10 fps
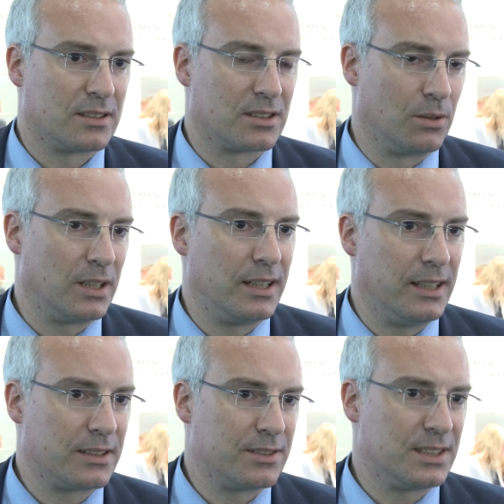solar
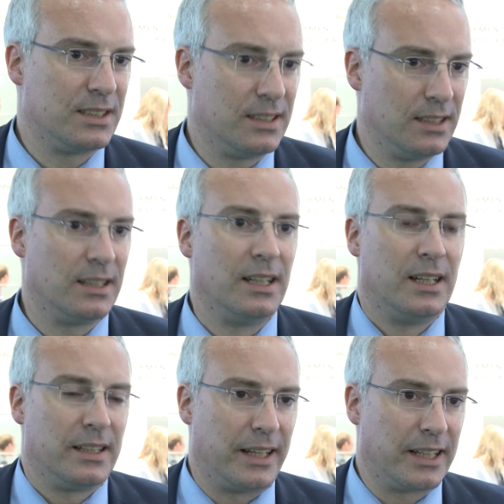electricity.
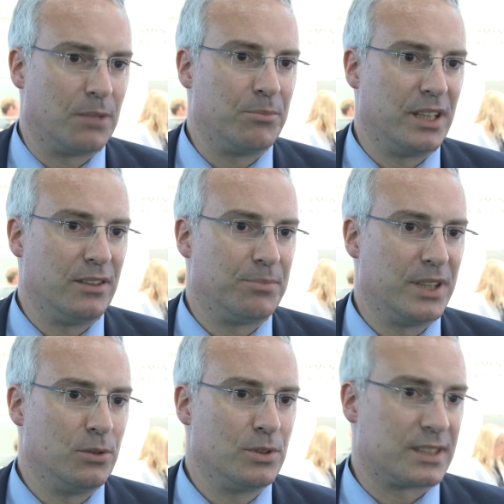They can then
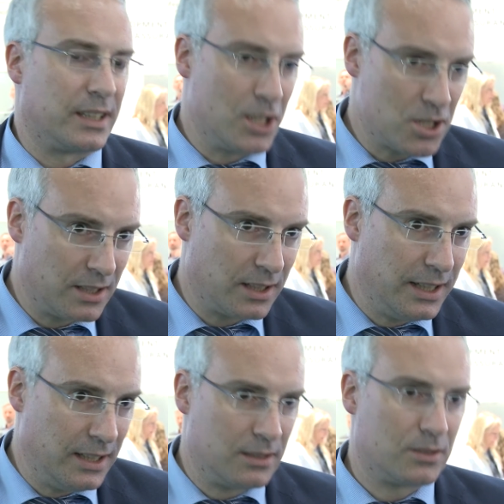be used
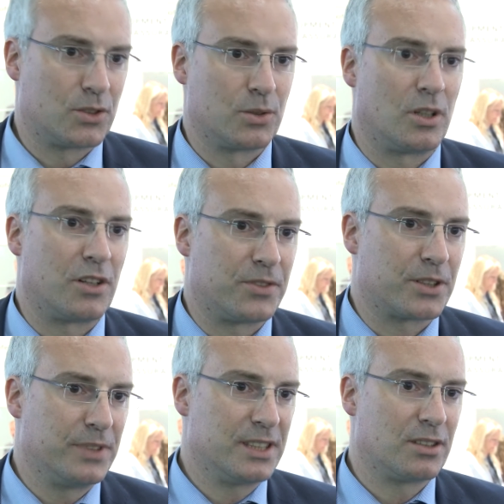additionally to offer
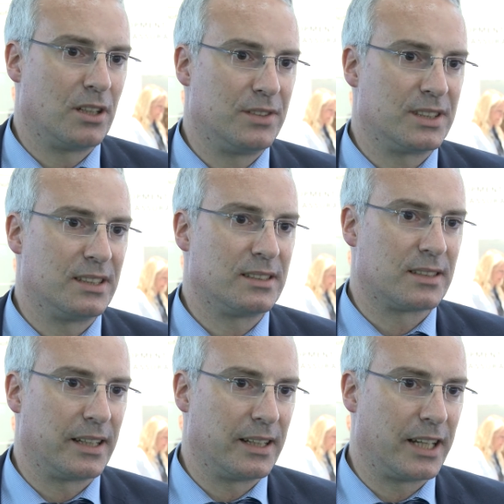grid
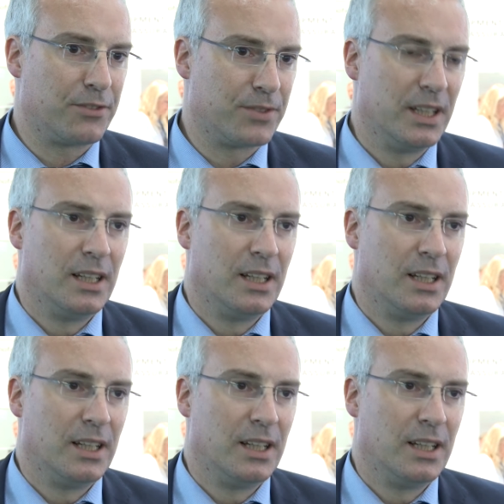services and have,